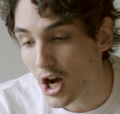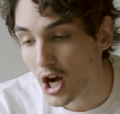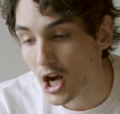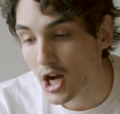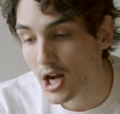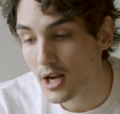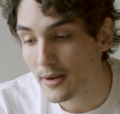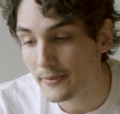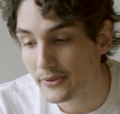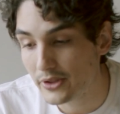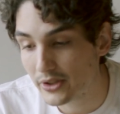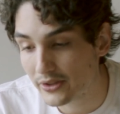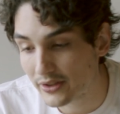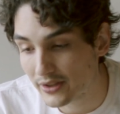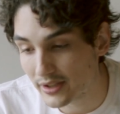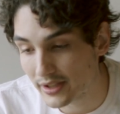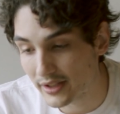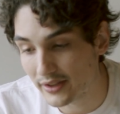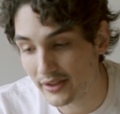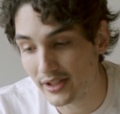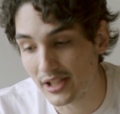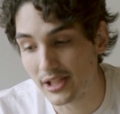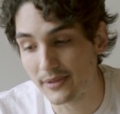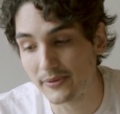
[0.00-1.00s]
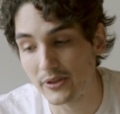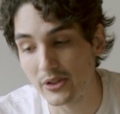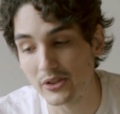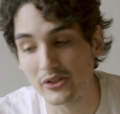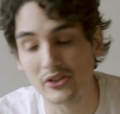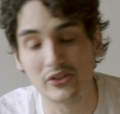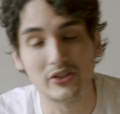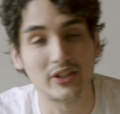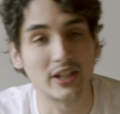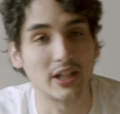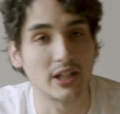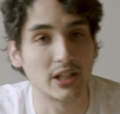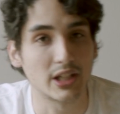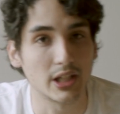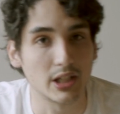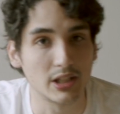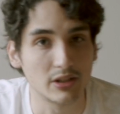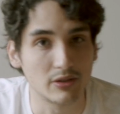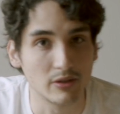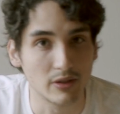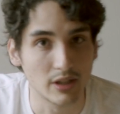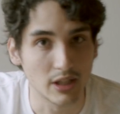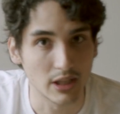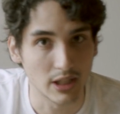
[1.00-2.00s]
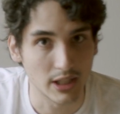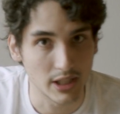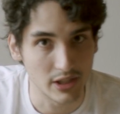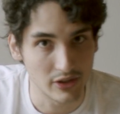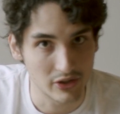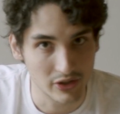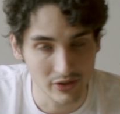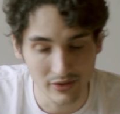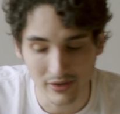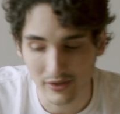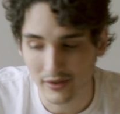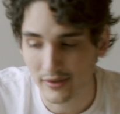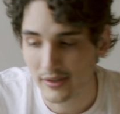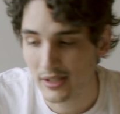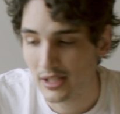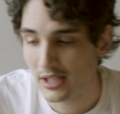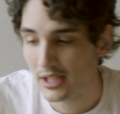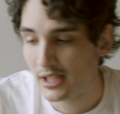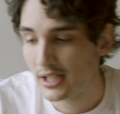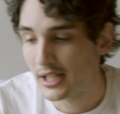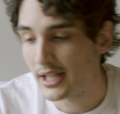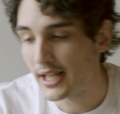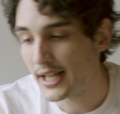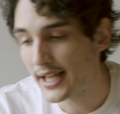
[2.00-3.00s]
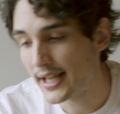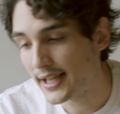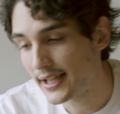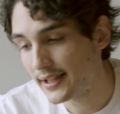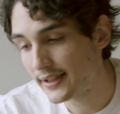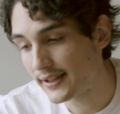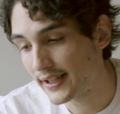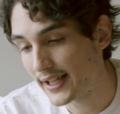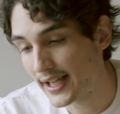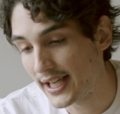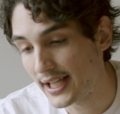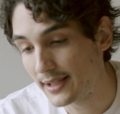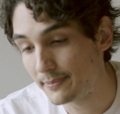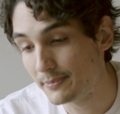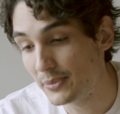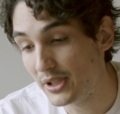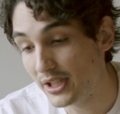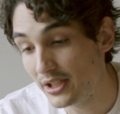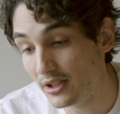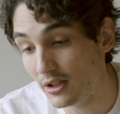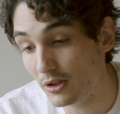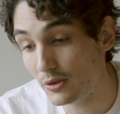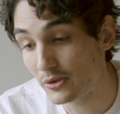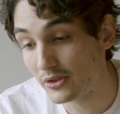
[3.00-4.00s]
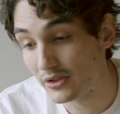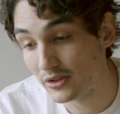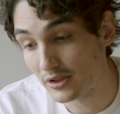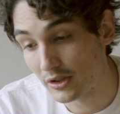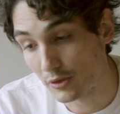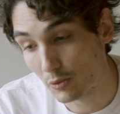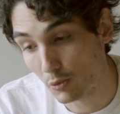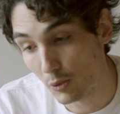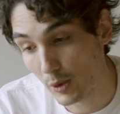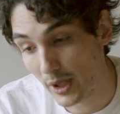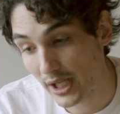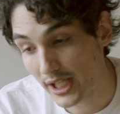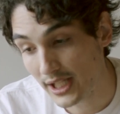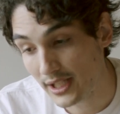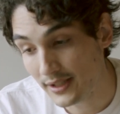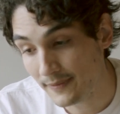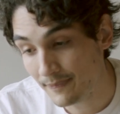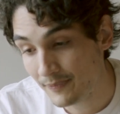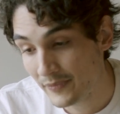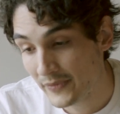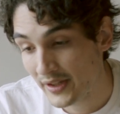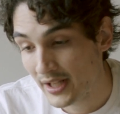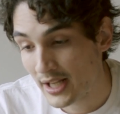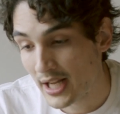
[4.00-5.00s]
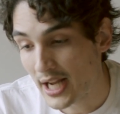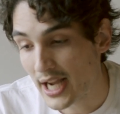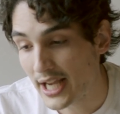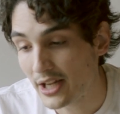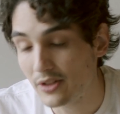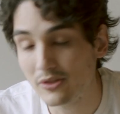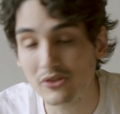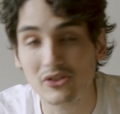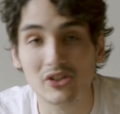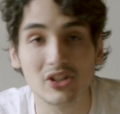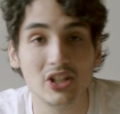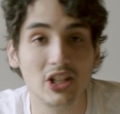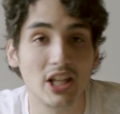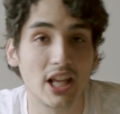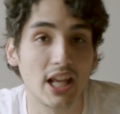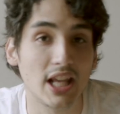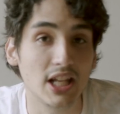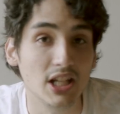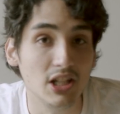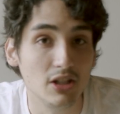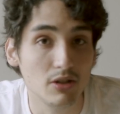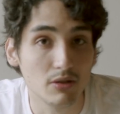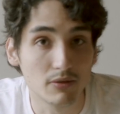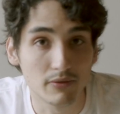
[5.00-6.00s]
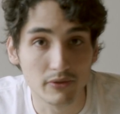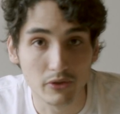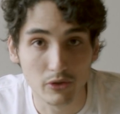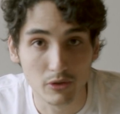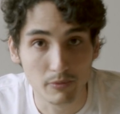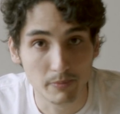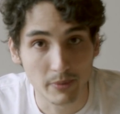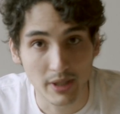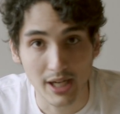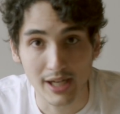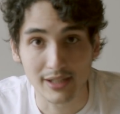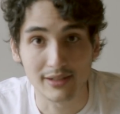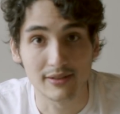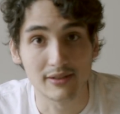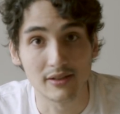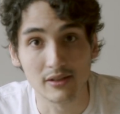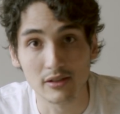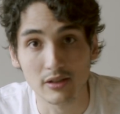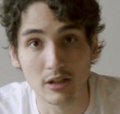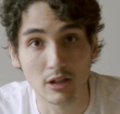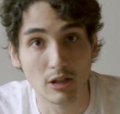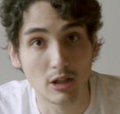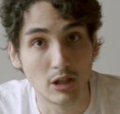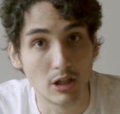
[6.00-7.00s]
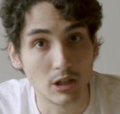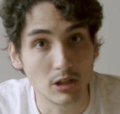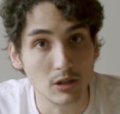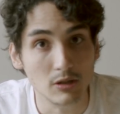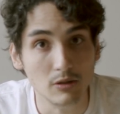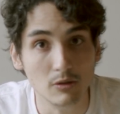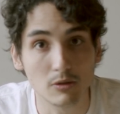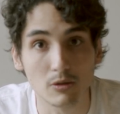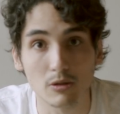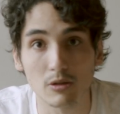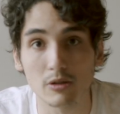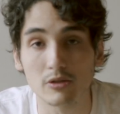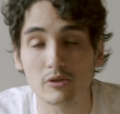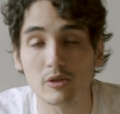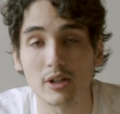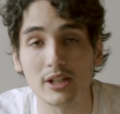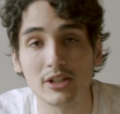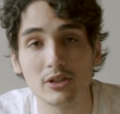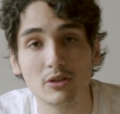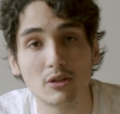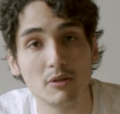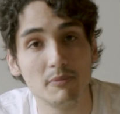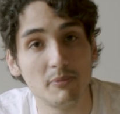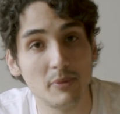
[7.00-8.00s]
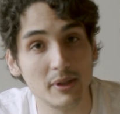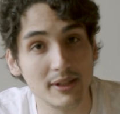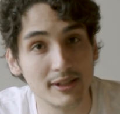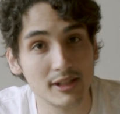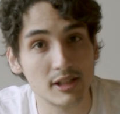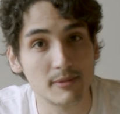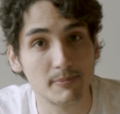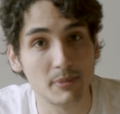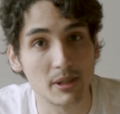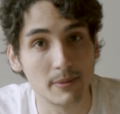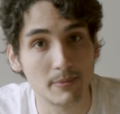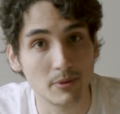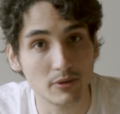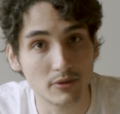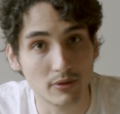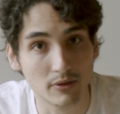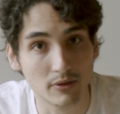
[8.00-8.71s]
Obviously, this verse is dedicated to Galatians and that had been losing their way. I don't see any of you practicing the law or trying to convince people